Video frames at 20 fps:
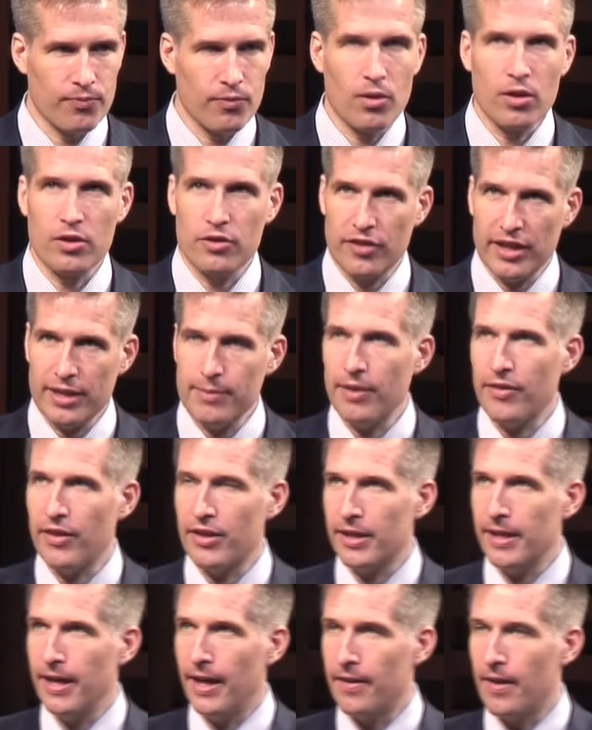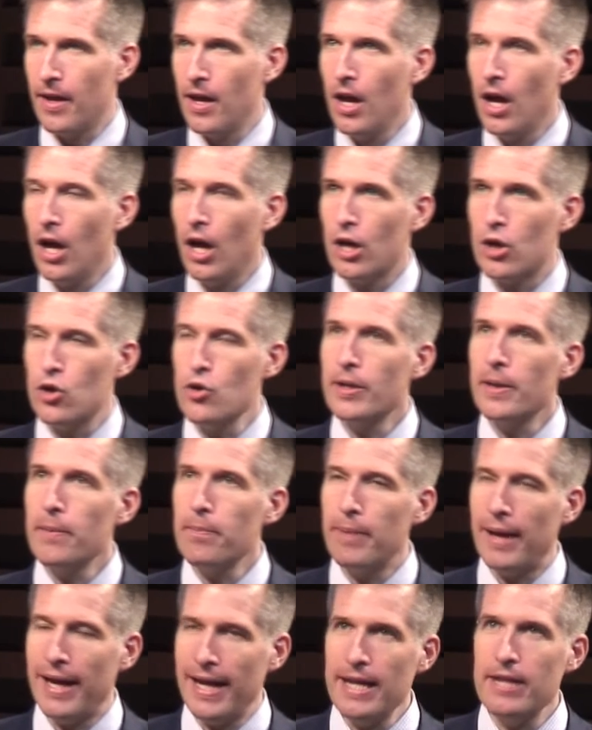Let's think about that again. You can
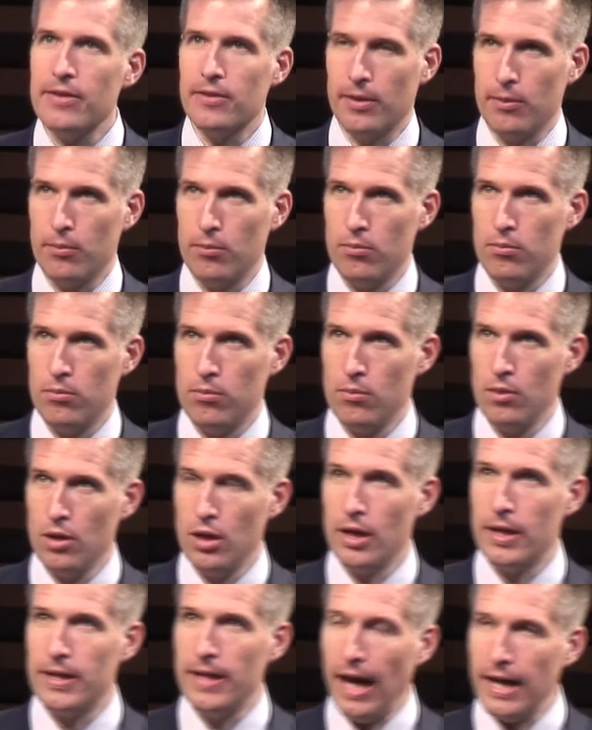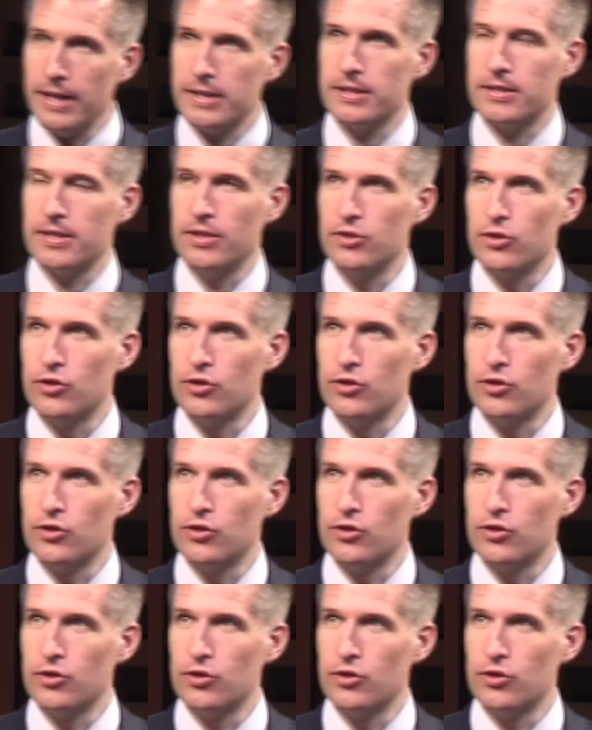pay them not to send you